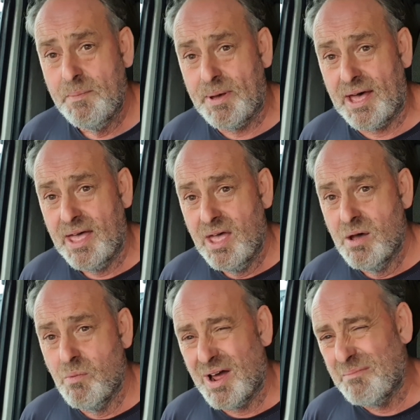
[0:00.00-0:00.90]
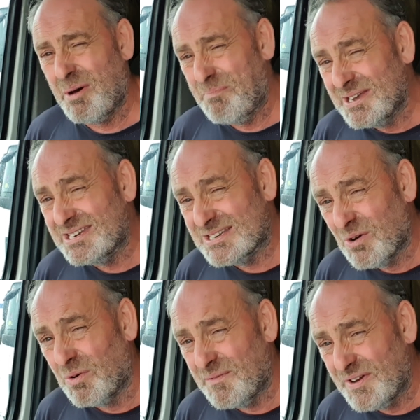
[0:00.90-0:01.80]
But one of my biggest
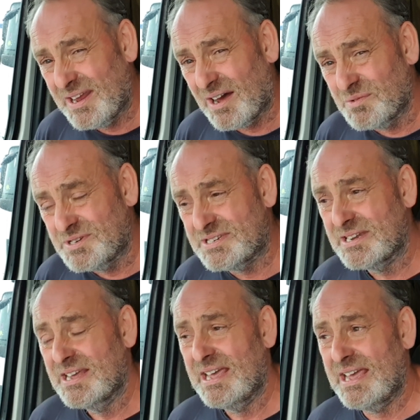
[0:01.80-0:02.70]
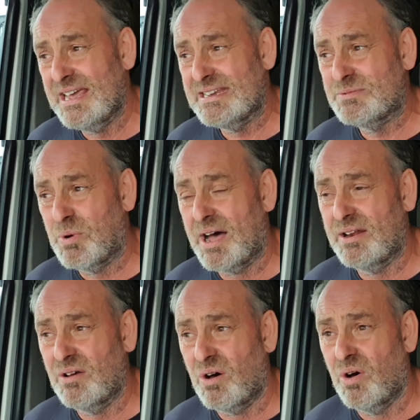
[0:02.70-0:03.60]
scoring videos is
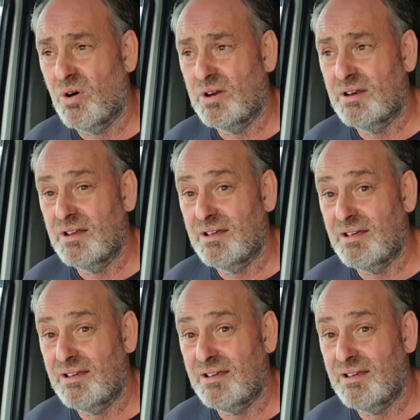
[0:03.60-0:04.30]
one on,